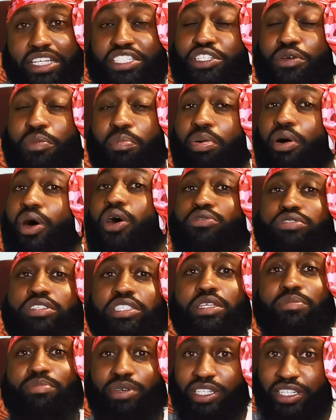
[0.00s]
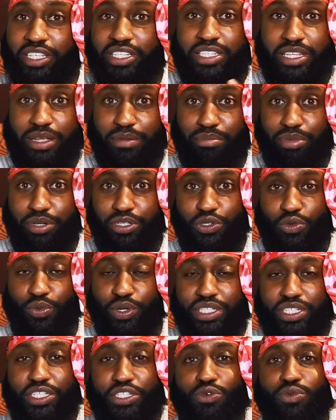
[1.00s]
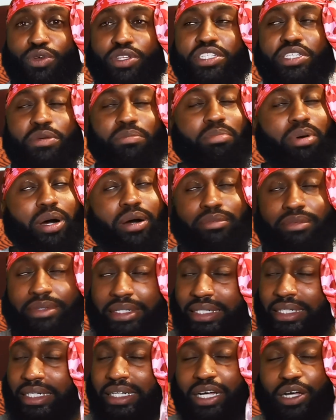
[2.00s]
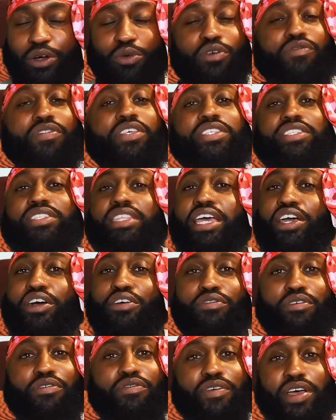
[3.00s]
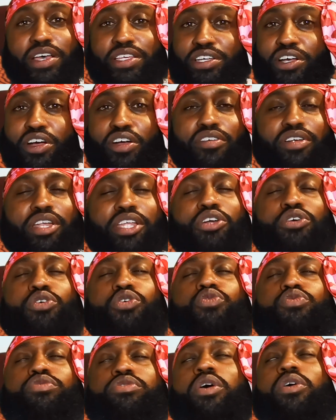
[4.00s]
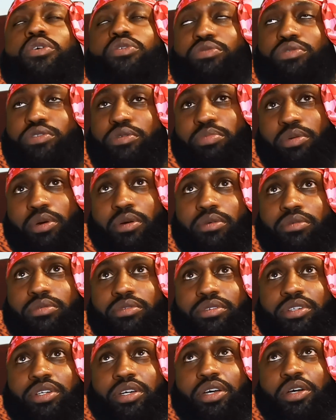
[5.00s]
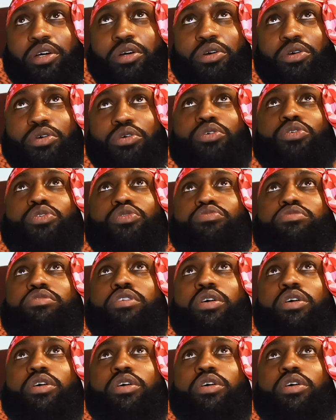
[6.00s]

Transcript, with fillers: It's supposed to be December twenty twenty, but with the state of affairs currently, who knows, bro? Who